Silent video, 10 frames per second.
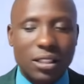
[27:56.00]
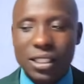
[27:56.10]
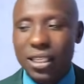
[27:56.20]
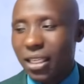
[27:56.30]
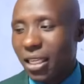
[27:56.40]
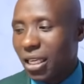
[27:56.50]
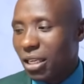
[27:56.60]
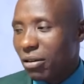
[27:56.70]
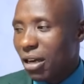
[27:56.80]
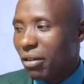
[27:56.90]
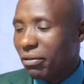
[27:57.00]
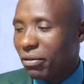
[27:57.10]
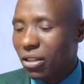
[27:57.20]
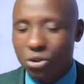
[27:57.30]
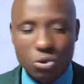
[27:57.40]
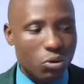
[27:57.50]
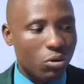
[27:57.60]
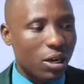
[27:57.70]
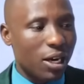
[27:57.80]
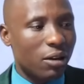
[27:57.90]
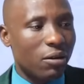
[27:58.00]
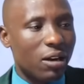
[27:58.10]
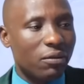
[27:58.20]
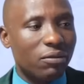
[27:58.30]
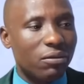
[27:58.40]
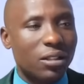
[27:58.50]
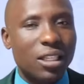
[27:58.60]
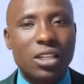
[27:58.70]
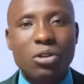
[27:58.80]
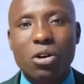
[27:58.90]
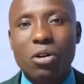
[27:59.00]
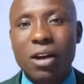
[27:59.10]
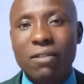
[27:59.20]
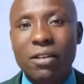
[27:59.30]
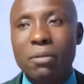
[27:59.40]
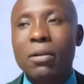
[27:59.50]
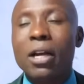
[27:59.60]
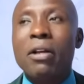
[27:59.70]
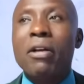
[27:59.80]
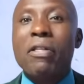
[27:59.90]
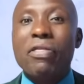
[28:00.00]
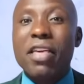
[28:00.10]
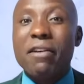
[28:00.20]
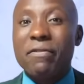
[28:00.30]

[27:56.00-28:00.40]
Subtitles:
Kindiki, you have Ichungwa, you have Ndindi Nyoro, you have them, they